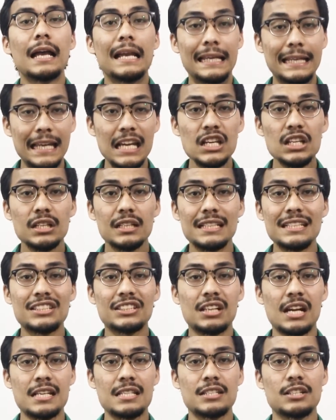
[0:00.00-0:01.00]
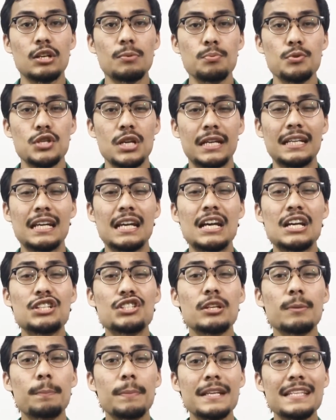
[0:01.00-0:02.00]
In English transcription,
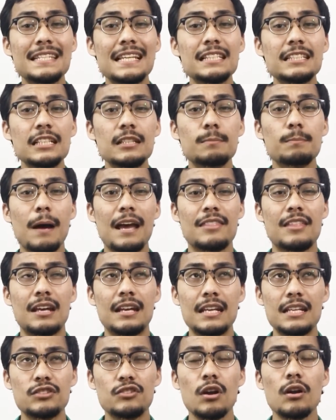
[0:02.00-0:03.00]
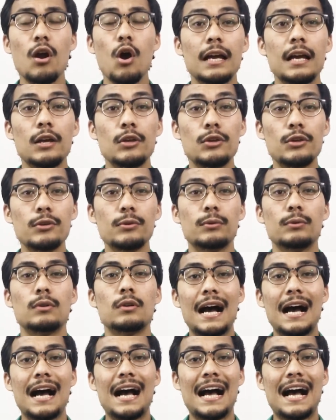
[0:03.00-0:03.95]
it's represented by the letter U,